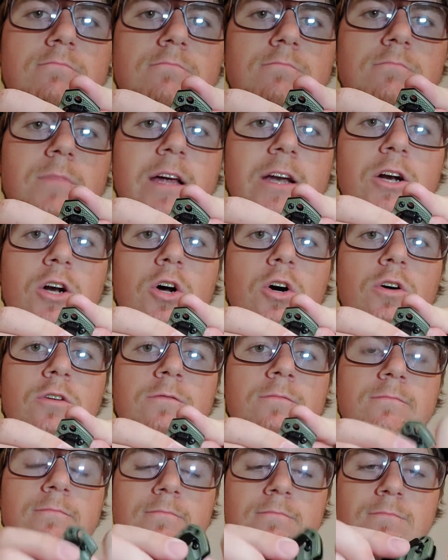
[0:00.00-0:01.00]
lanyard
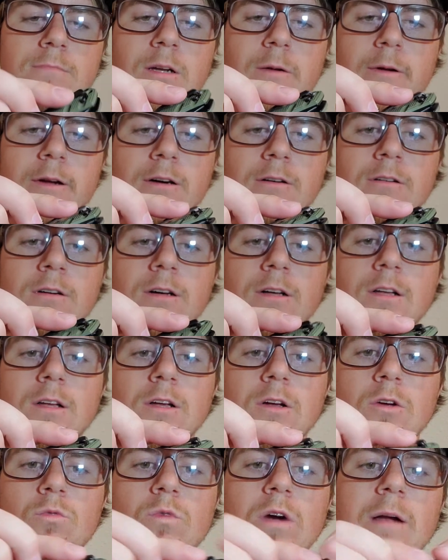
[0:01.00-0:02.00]
hole. There we go.
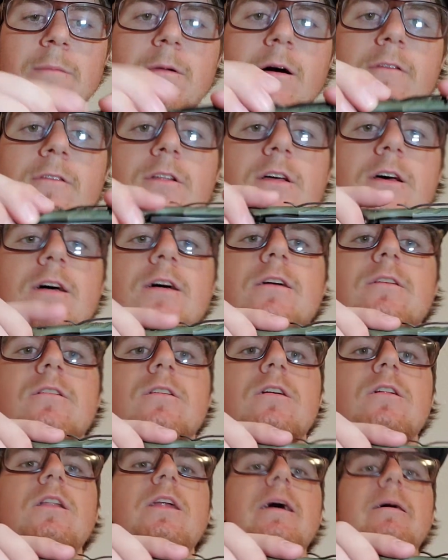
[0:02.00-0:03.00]
Right above the
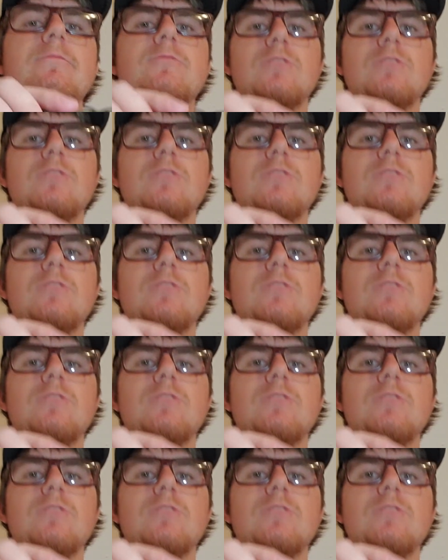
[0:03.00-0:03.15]
clip,